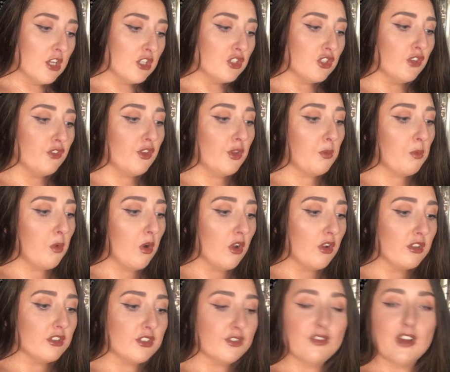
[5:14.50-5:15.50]
So if you
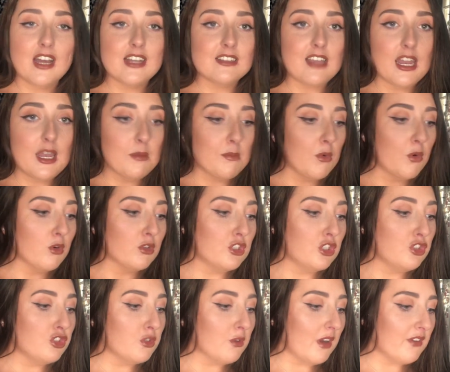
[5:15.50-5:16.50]
want to find any more,
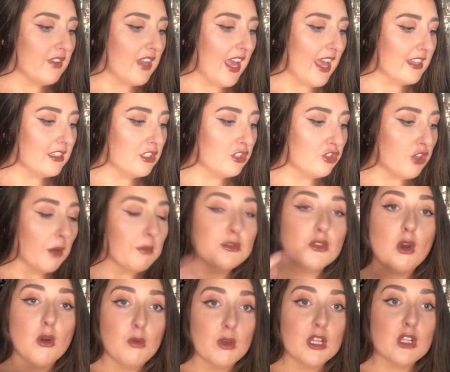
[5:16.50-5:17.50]
they do have an Etsy shop,
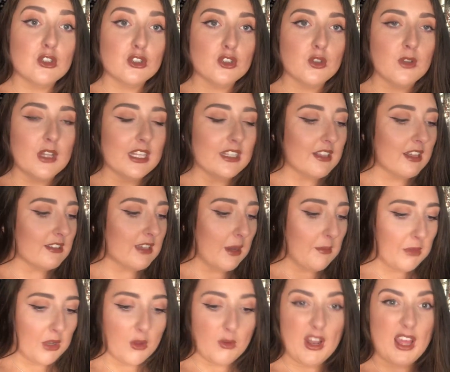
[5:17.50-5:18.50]
so I will also link that
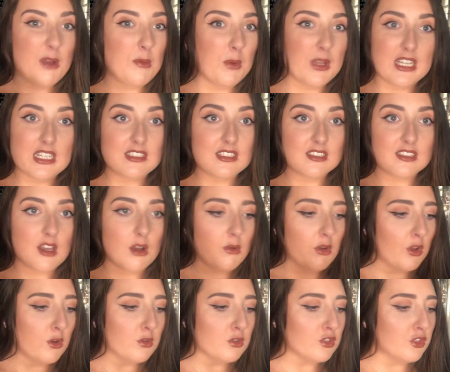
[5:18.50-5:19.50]
down below, like with the
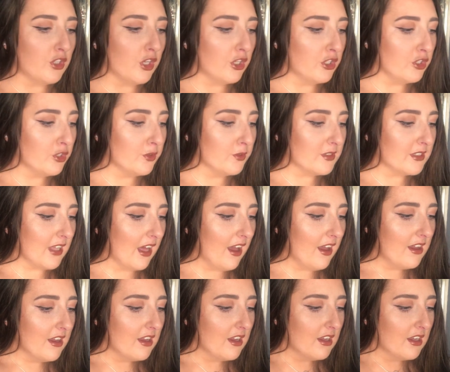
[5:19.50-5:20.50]
discount code, so you can use
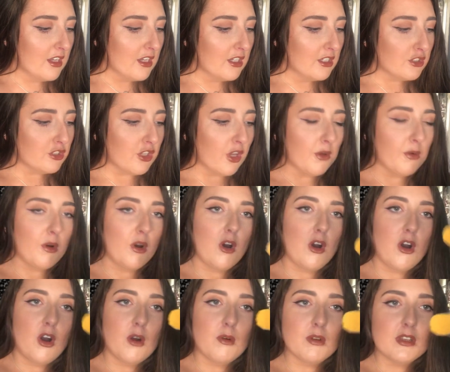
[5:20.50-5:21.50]
that. So
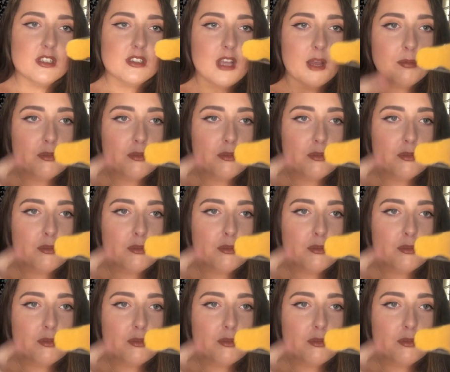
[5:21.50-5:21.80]
oh, it's